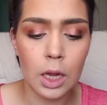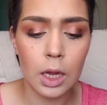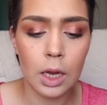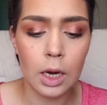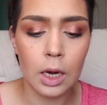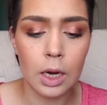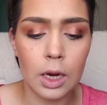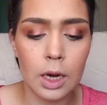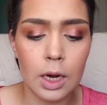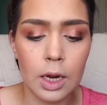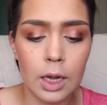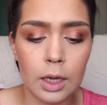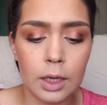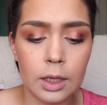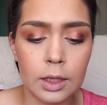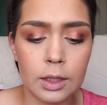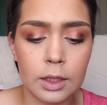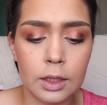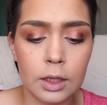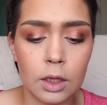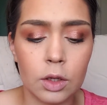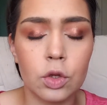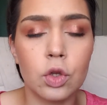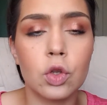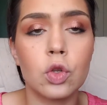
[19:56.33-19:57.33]

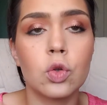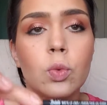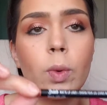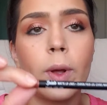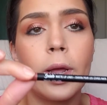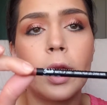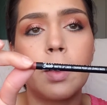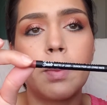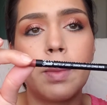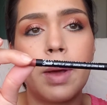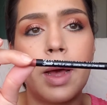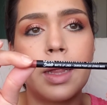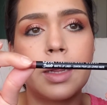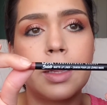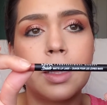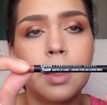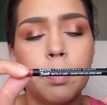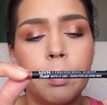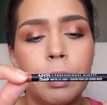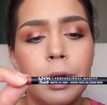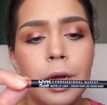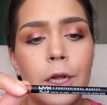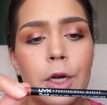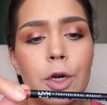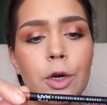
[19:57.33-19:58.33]
NYX Suede Matte Lip
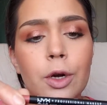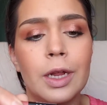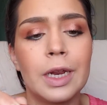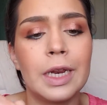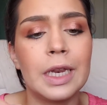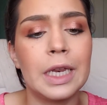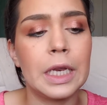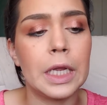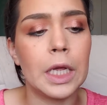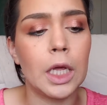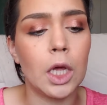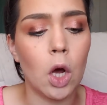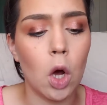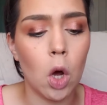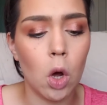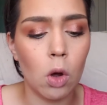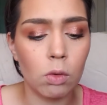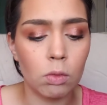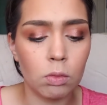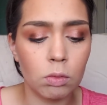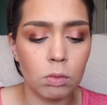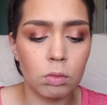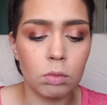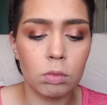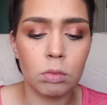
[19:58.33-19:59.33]
Liner in
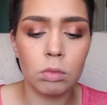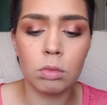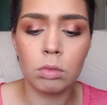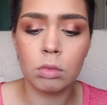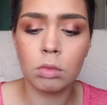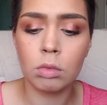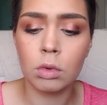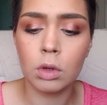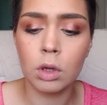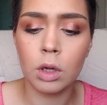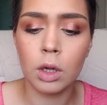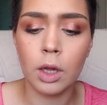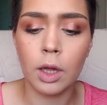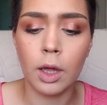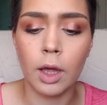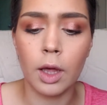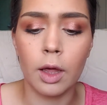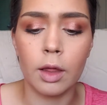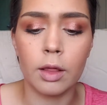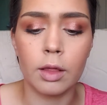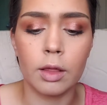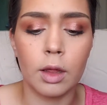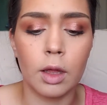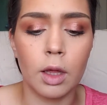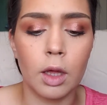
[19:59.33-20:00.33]
Lyon
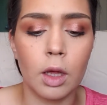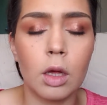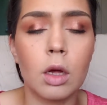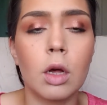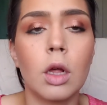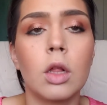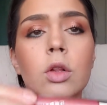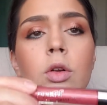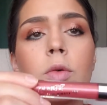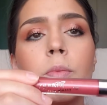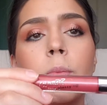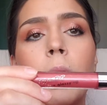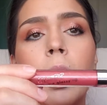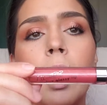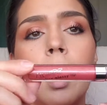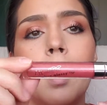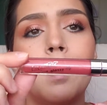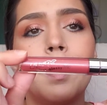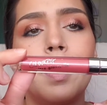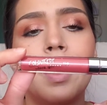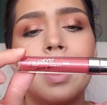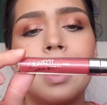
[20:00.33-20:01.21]
and the Colourpop